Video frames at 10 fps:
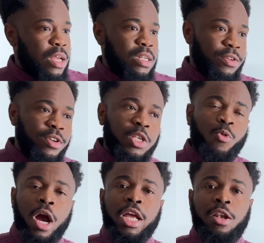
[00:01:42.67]
The reason
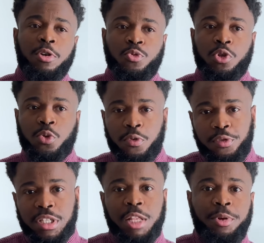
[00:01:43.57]
why he lost was
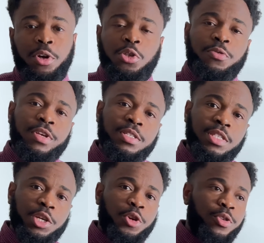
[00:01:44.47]
obviously because of
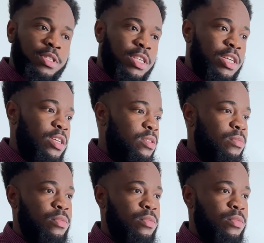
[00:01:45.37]
insecurity,